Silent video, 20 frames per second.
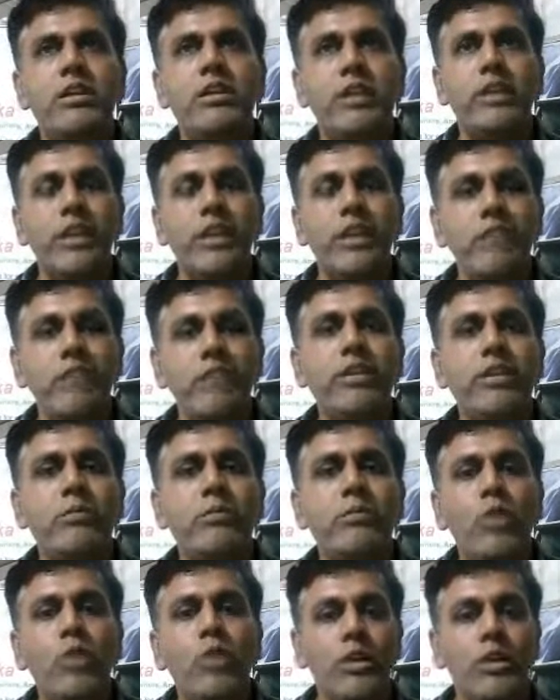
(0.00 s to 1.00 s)
the delivery
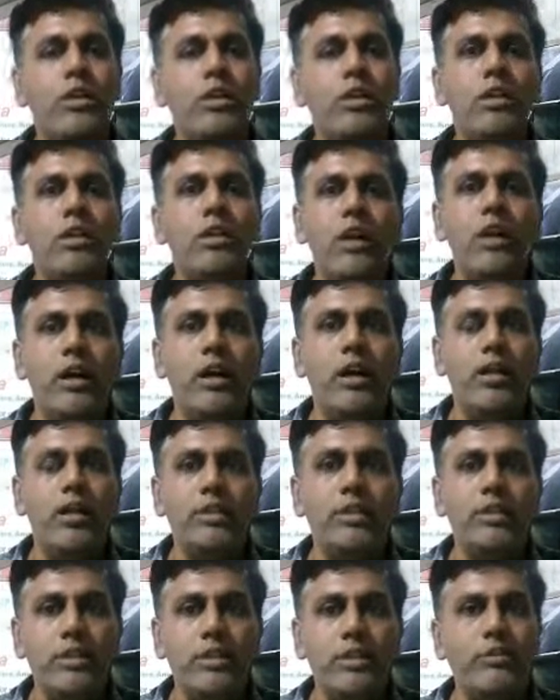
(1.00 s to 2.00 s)
model
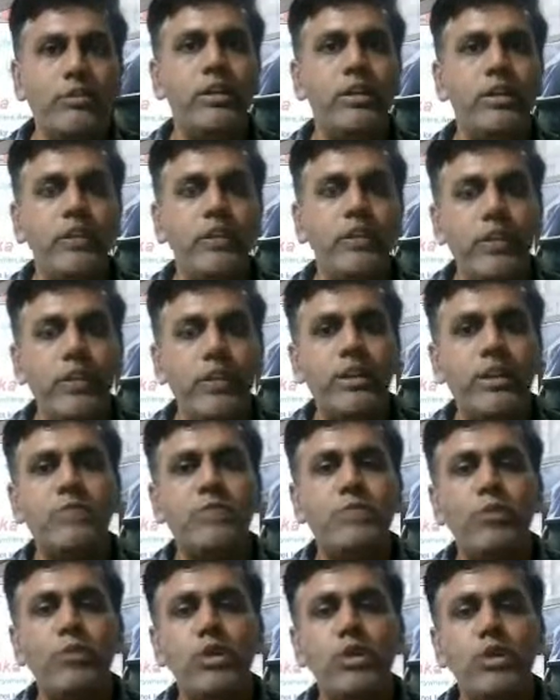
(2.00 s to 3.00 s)
uh, that we are trying to
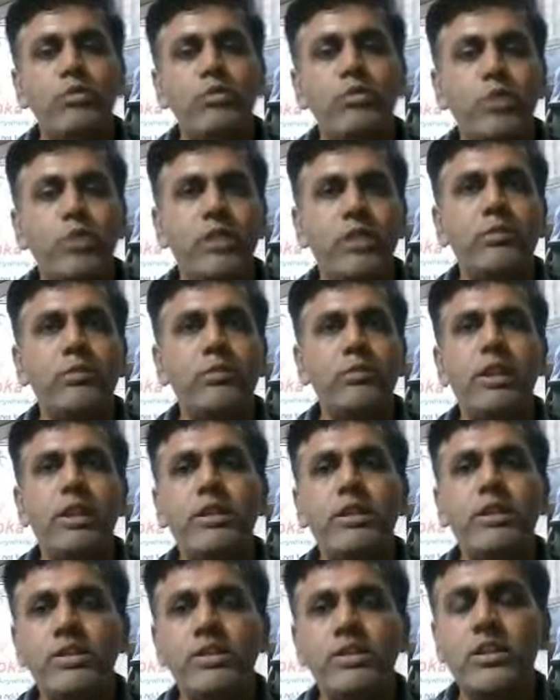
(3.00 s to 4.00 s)
explore and put in
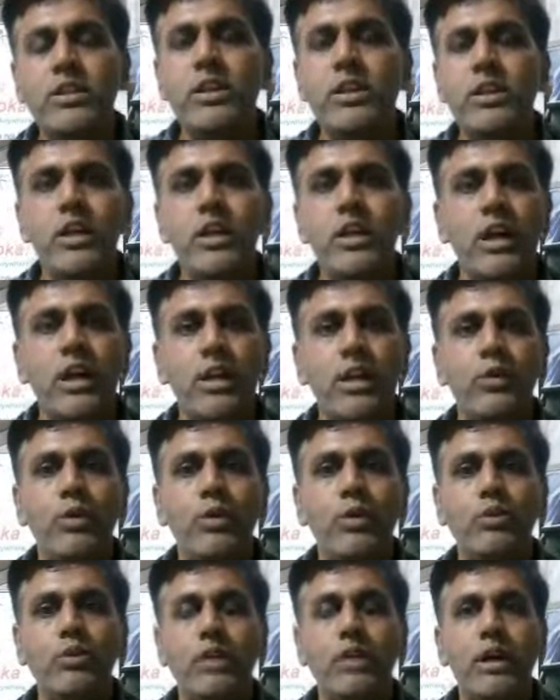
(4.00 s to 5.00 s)
place uh,